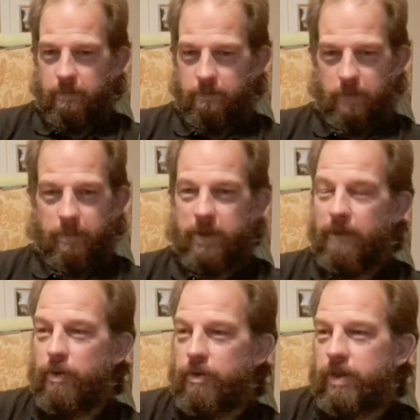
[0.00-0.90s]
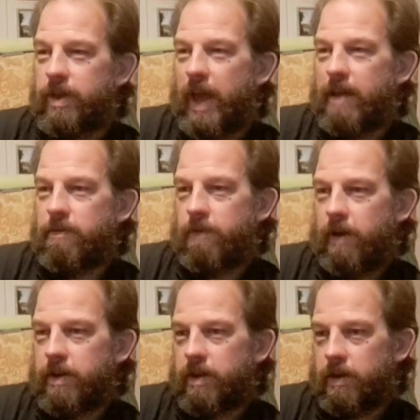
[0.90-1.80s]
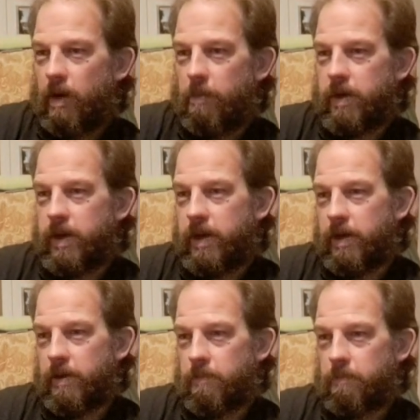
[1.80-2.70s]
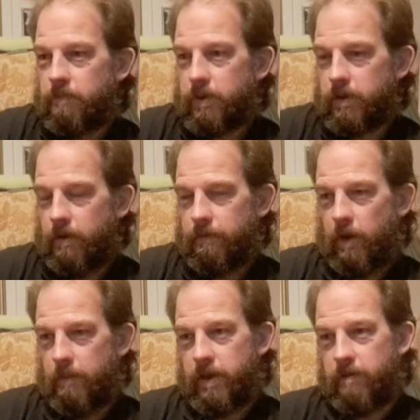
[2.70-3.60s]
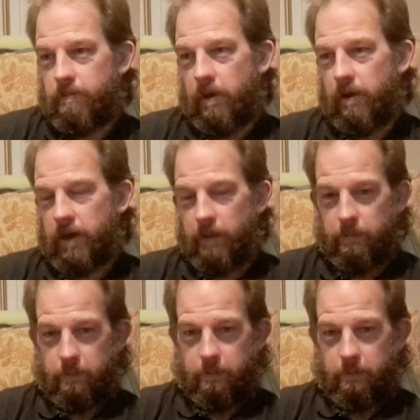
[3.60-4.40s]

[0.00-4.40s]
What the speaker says: But I mean, if we were to then find a copy of Thomas's book, a